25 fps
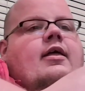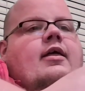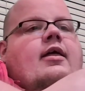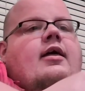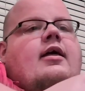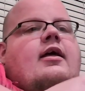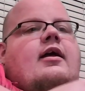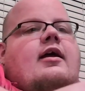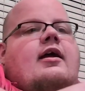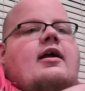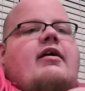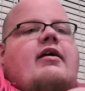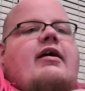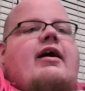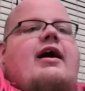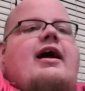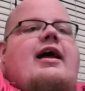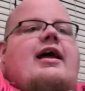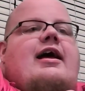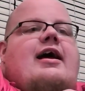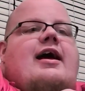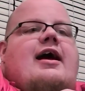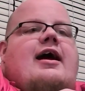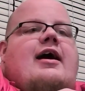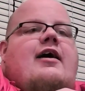Here I
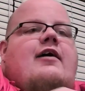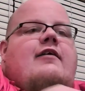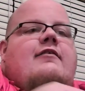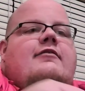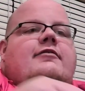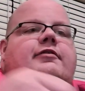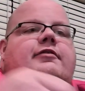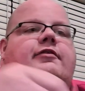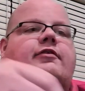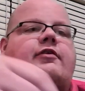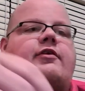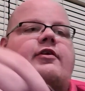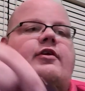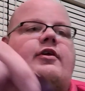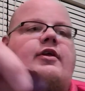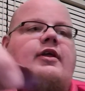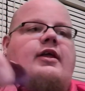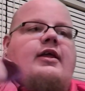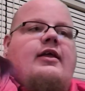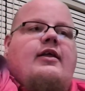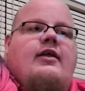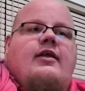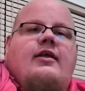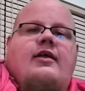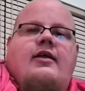have
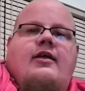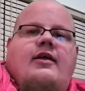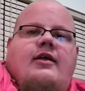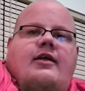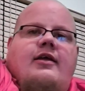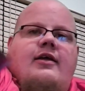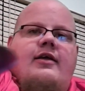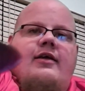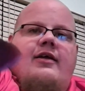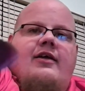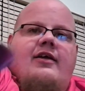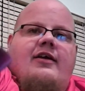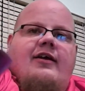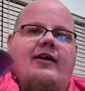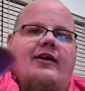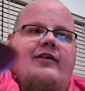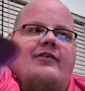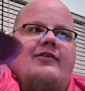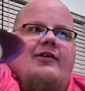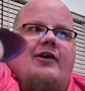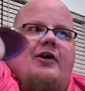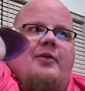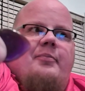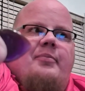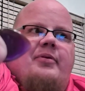a
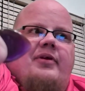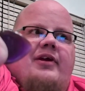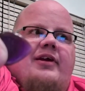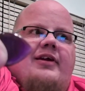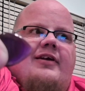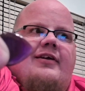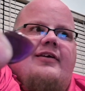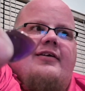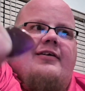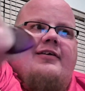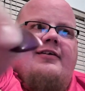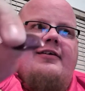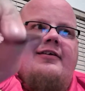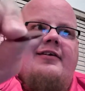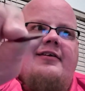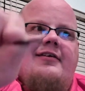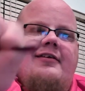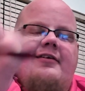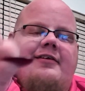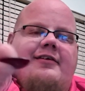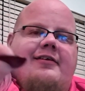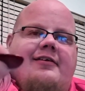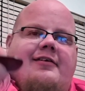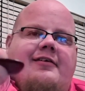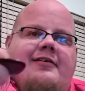guitar pick.
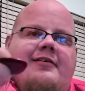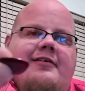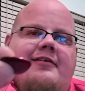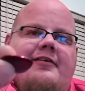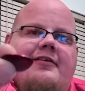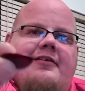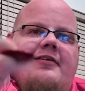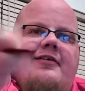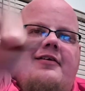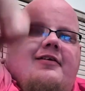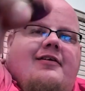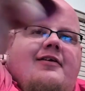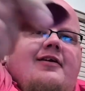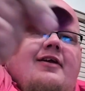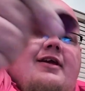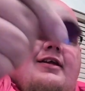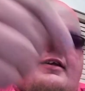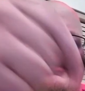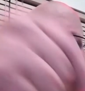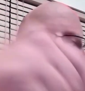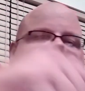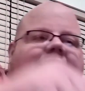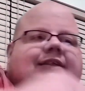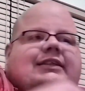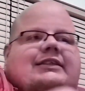
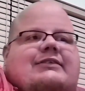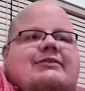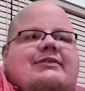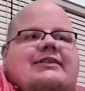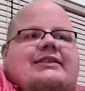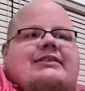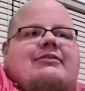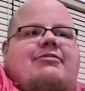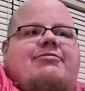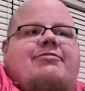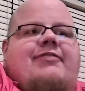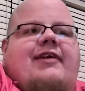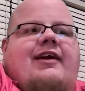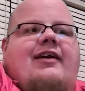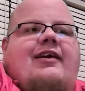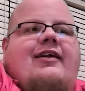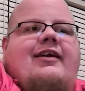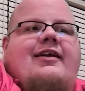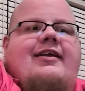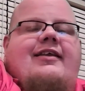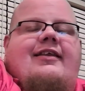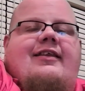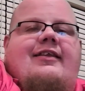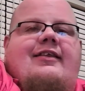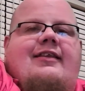Now this one's a fairly
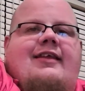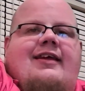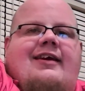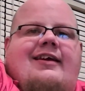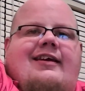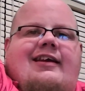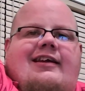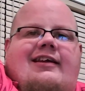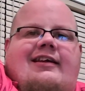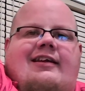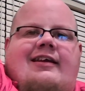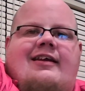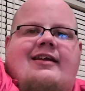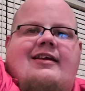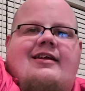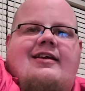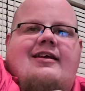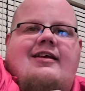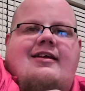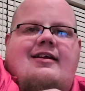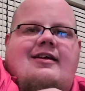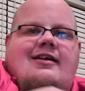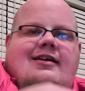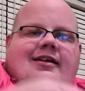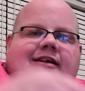thick,
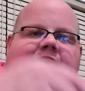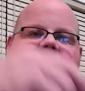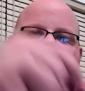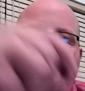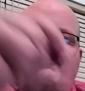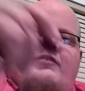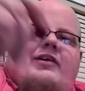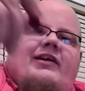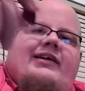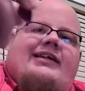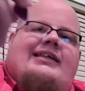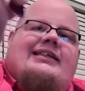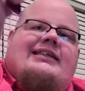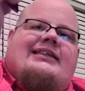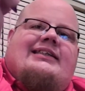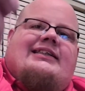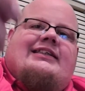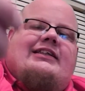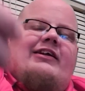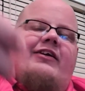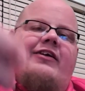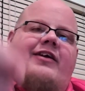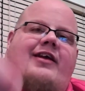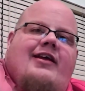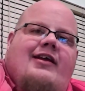very
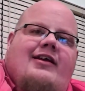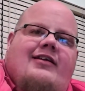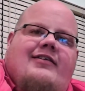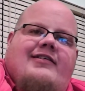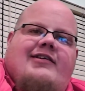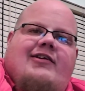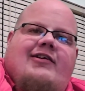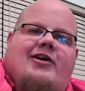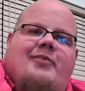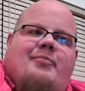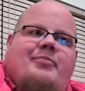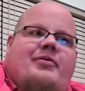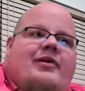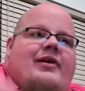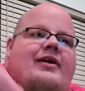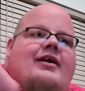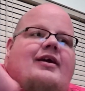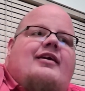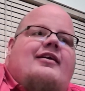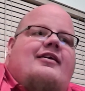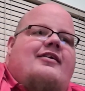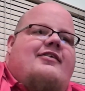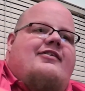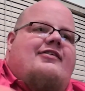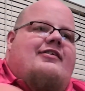sturdy guitar pick,
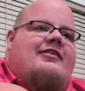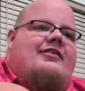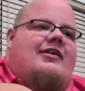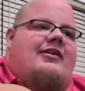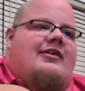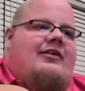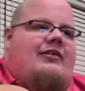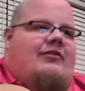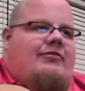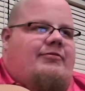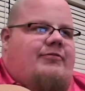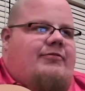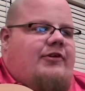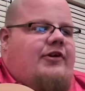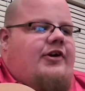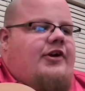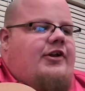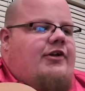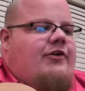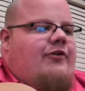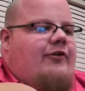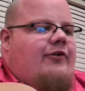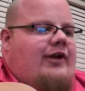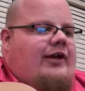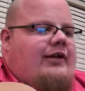and it's good for
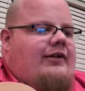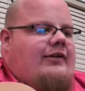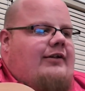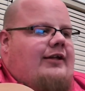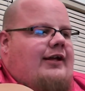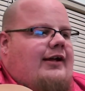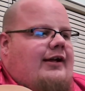doing